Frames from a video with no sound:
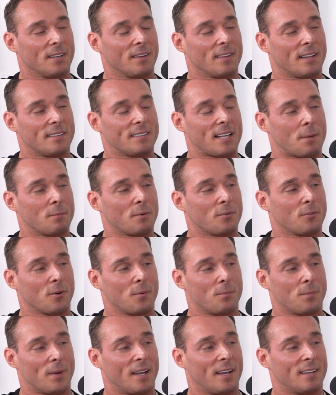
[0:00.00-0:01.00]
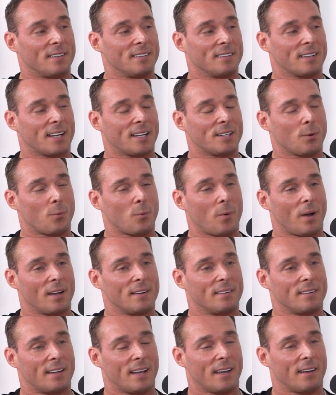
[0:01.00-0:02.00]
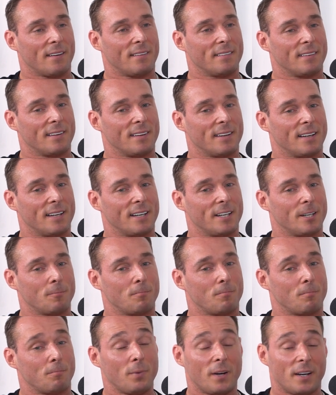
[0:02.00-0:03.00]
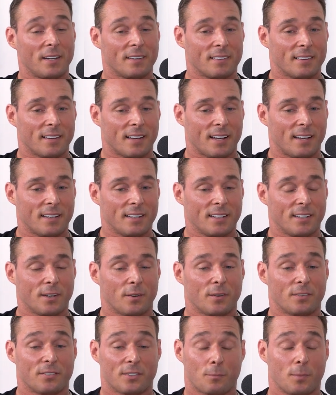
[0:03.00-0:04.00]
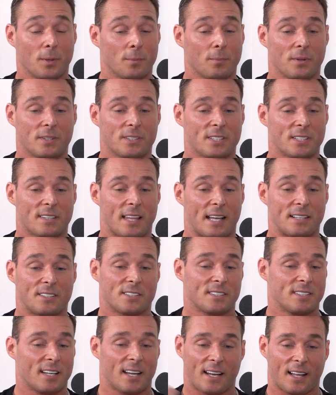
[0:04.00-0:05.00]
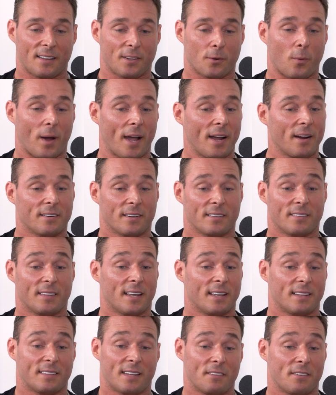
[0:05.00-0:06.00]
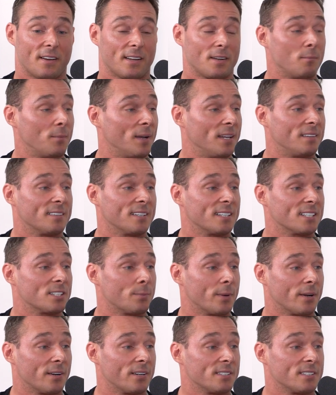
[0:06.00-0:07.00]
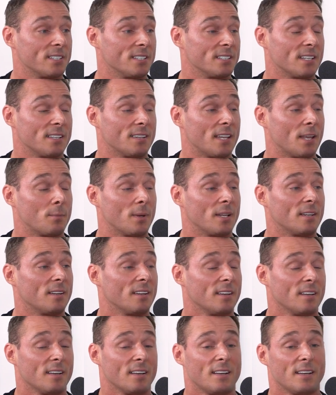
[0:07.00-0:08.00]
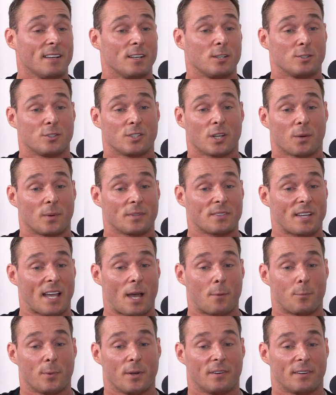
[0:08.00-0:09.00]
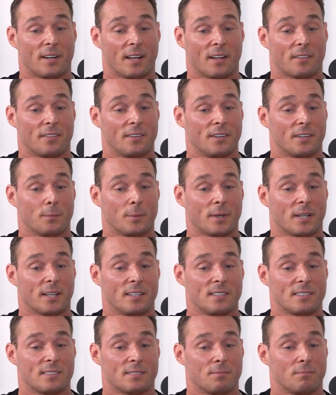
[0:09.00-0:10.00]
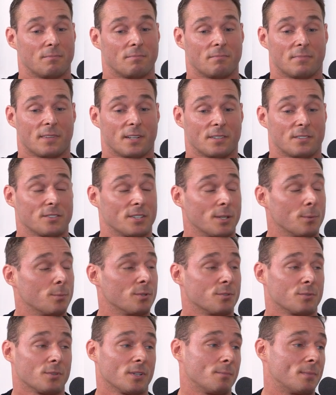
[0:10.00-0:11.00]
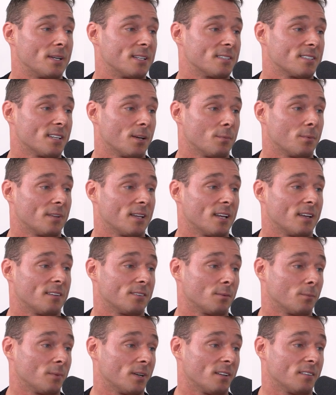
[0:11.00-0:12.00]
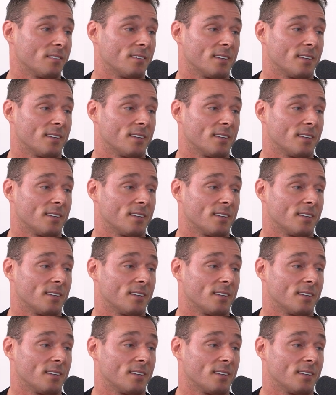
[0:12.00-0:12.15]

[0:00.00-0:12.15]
That time before bed, and you kind of wind down. But some people that's just not how they're wired, and they've had amazing experiences, and they've been so much happier and healthier because their sleep was really messed up when they had someone else